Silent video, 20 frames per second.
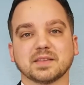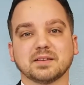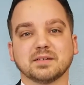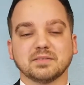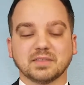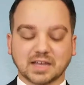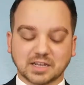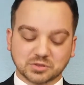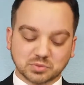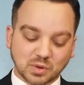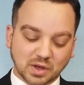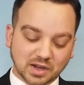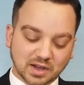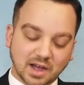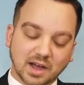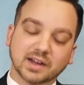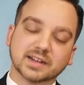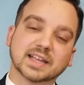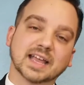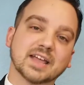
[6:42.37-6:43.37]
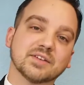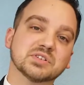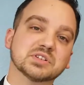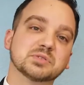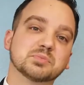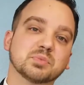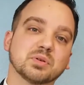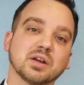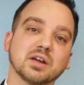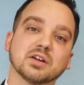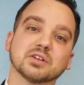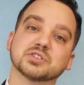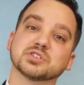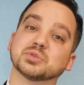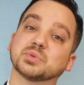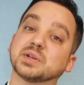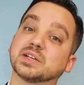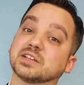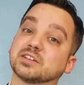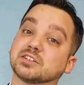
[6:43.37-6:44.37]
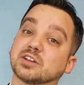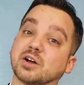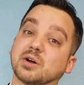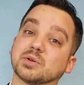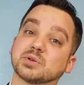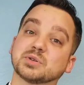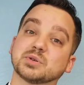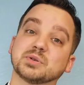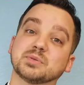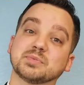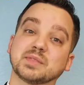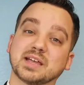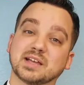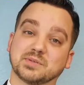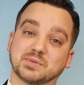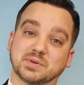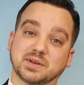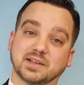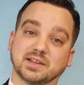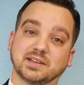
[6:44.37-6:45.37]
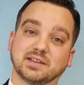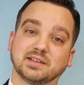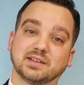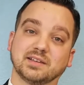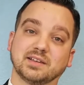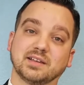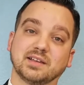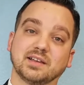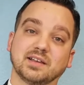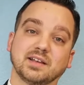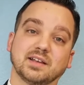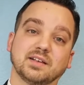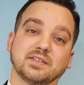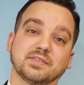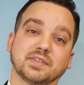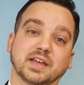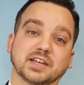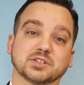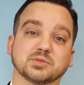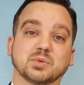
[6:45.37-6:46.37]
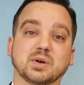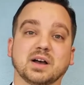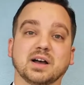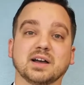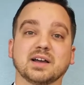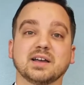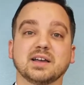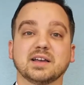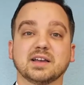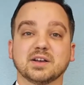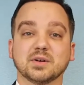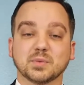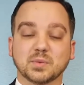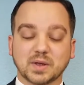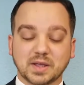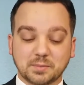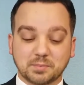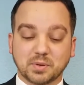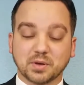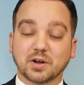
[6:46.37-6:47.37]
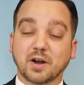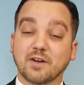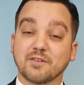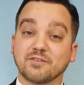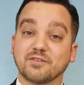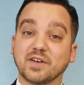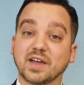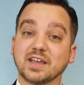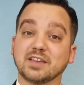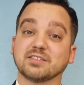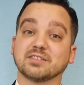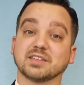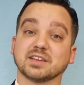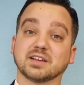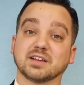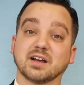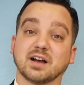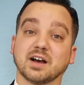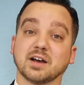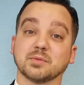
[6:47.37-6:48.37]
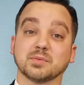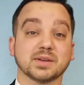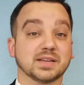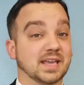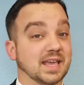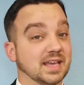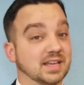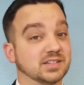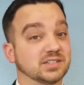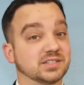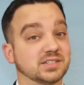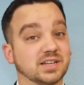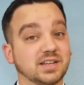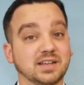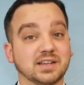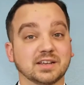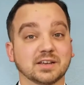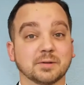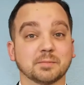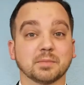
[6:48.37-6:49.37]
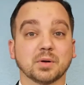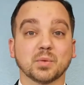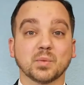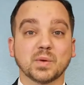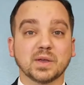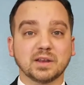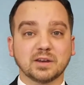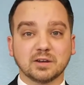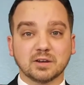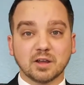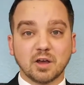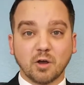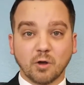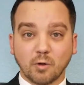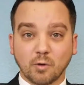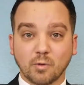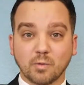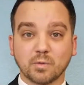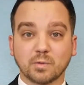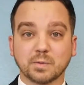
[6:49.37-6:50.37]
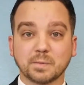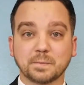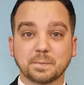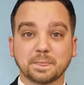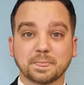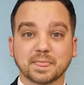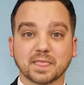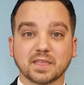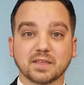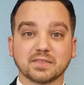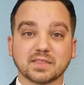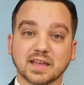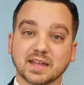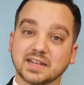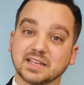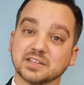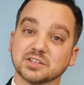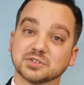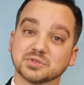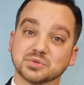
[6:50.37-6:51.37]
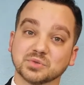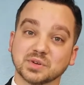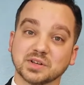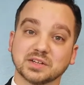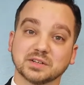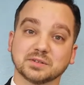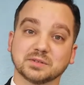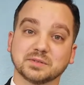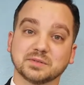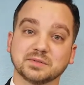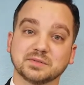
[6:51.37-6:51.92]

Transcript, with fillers: That's why God gave us prayer so we could talk to Him that way. That's why we put our faith in God. We can't see Him, but we know that He is real.